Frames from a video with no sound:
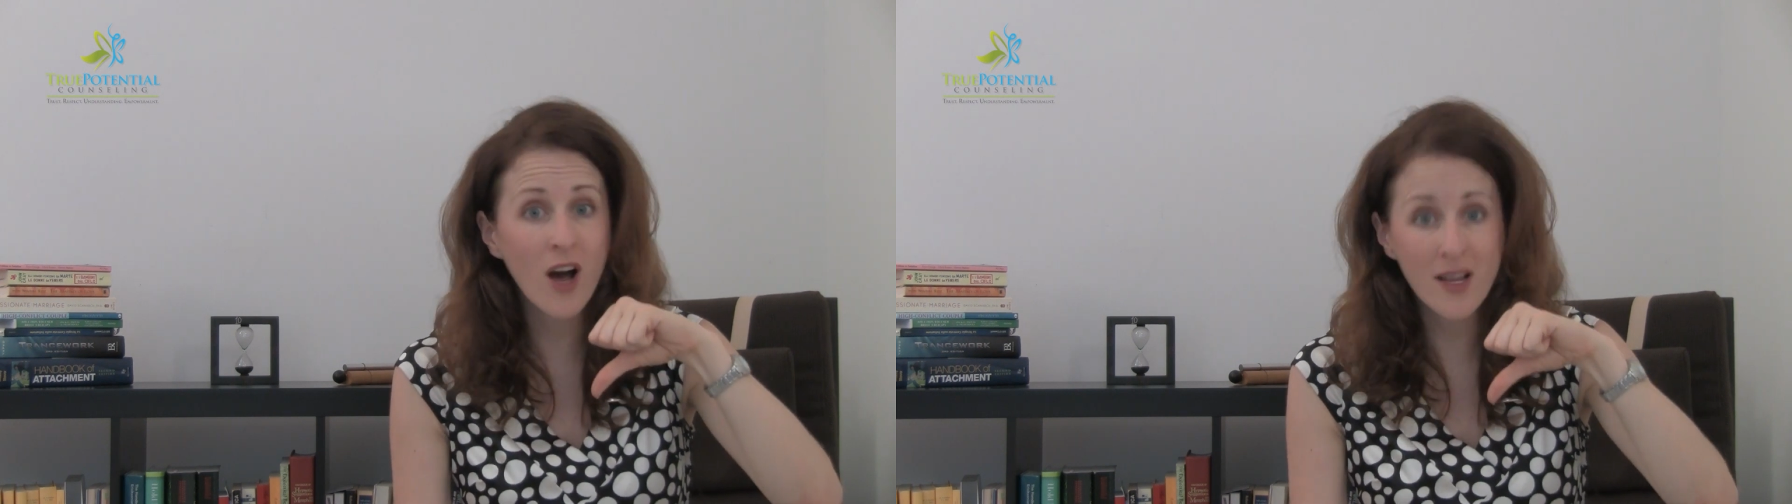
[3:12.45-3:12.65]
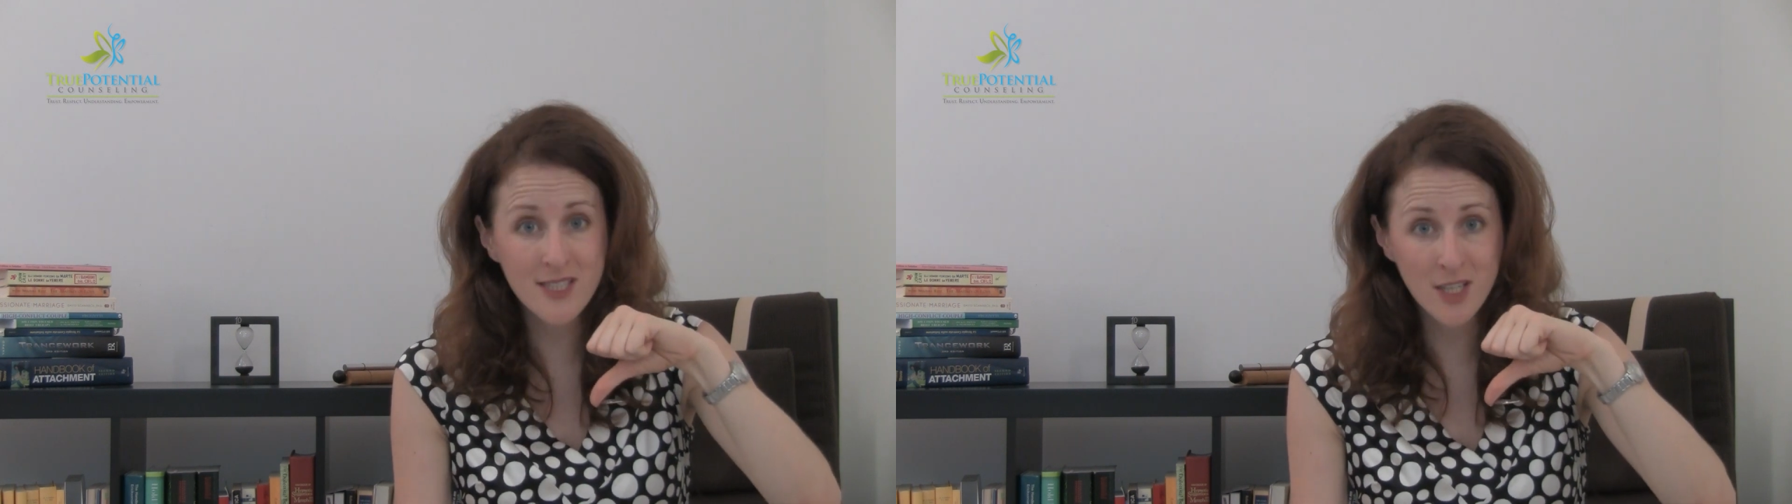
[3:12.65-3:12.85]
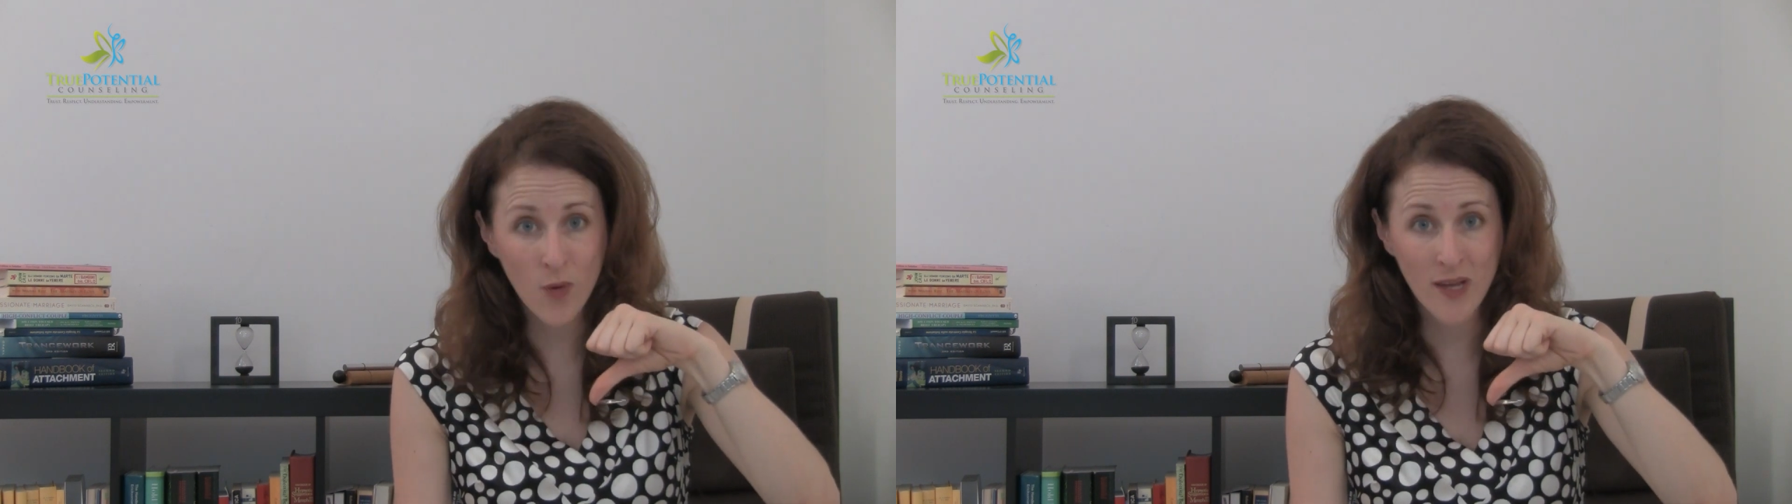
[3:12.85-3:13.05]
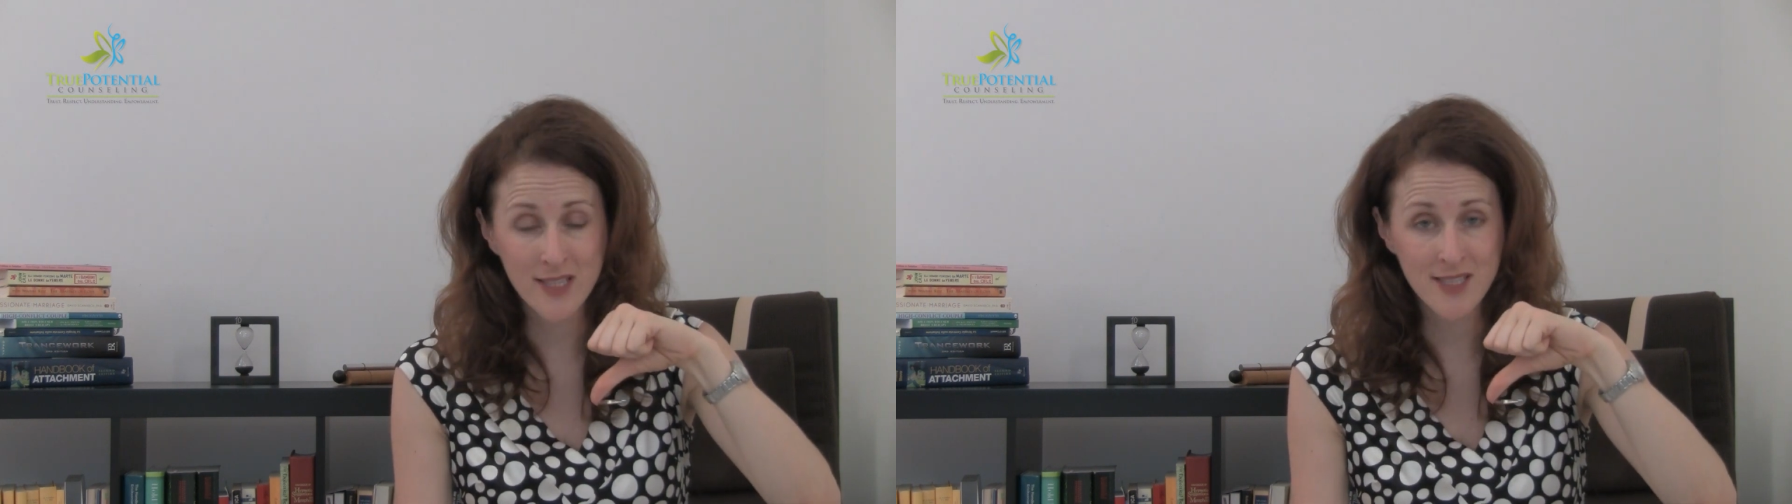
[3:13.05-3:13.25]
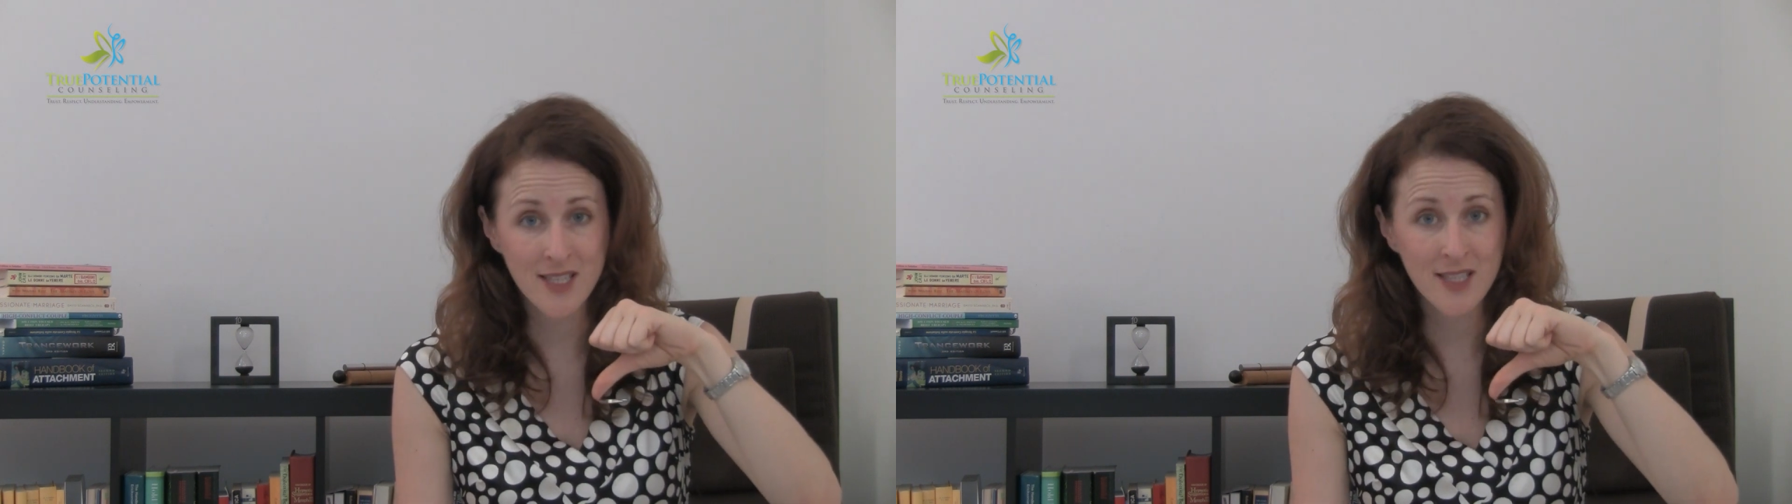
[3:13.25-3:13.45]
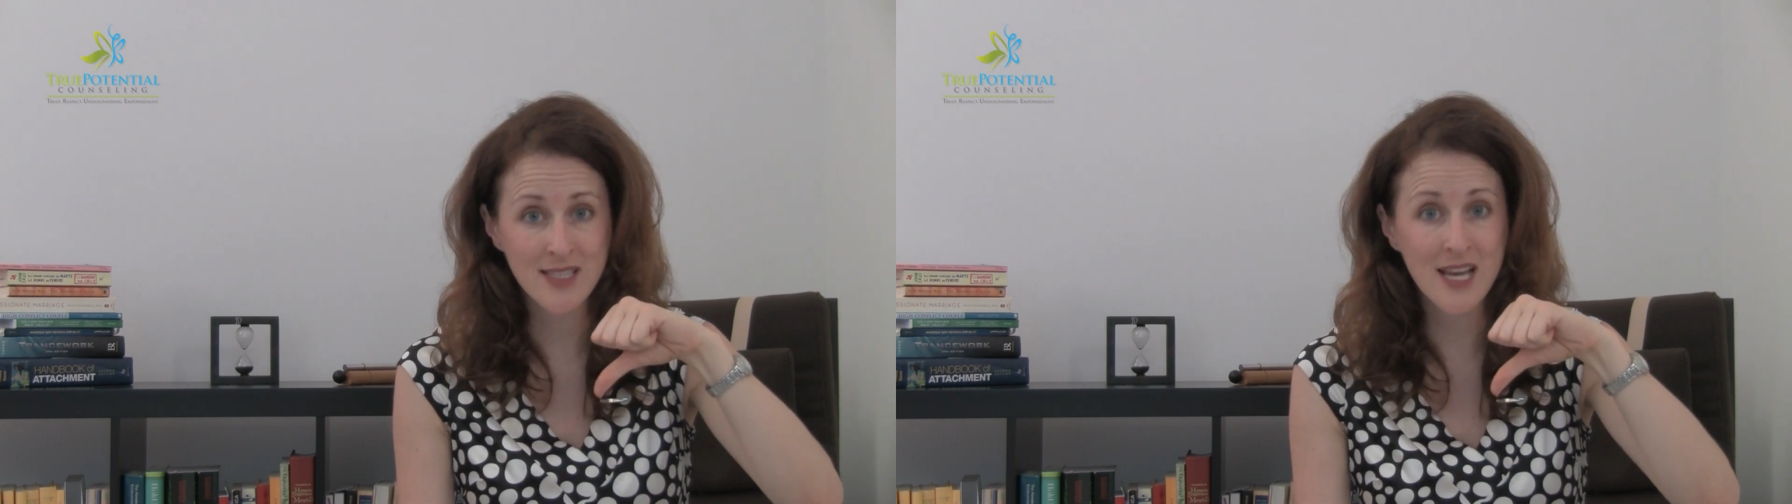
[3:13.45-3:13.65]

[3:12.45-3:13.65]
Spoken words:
consequences